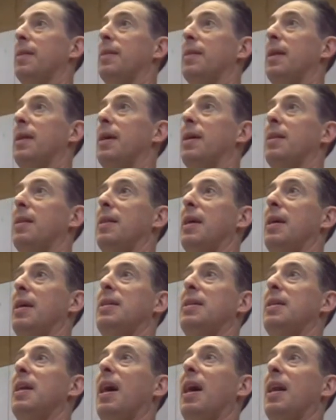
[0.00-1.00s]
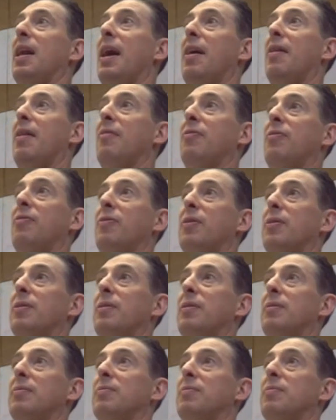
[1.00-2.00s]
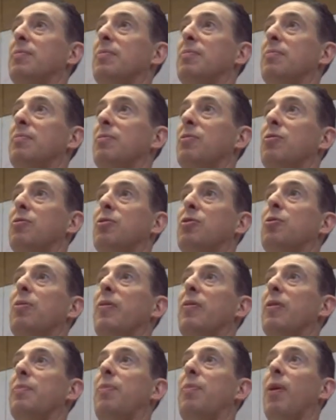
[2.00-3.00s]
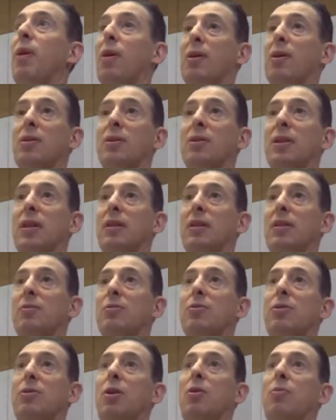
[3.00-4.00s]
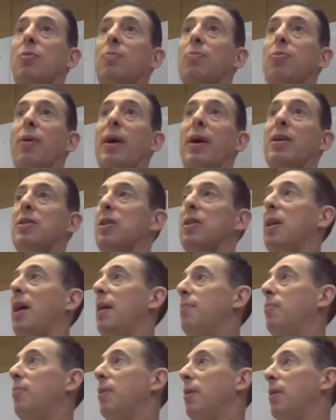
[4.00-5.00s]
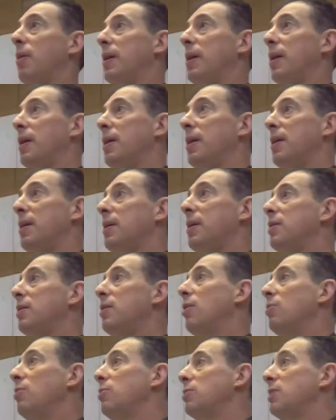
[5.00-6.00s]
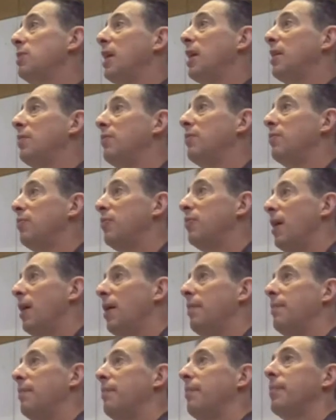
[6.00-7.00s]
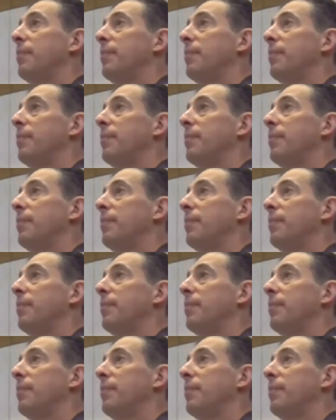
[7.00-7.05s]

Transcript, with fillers: They did not have terrific parks. There was no branch library, no set of